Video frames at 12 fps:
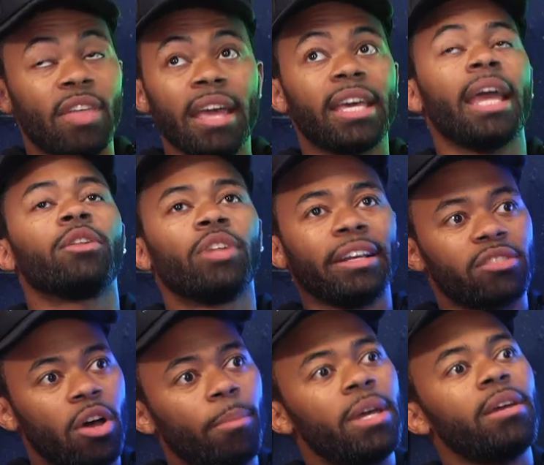they can't, like,
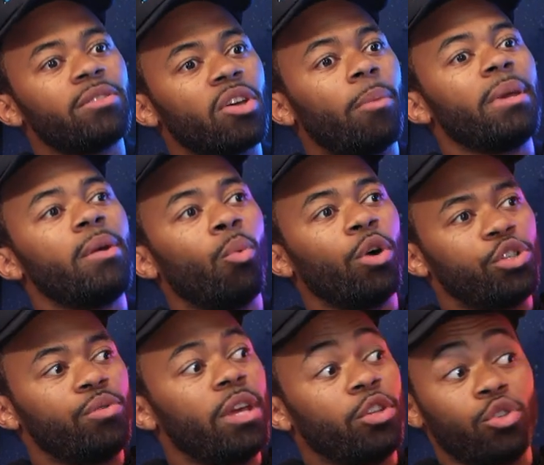tell me, tell me what
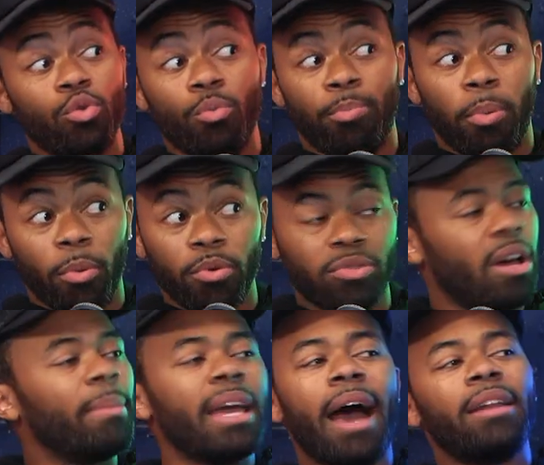you did. You, tell
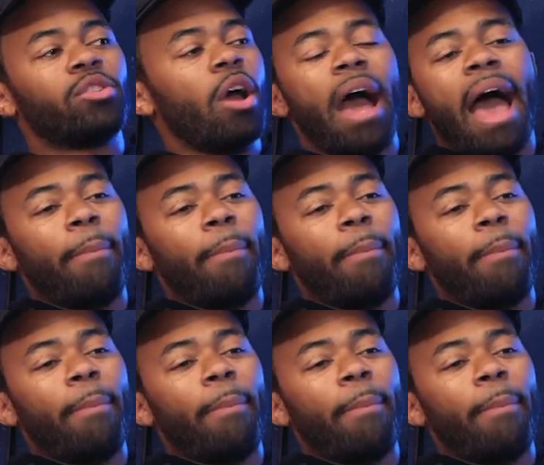me how this I saw the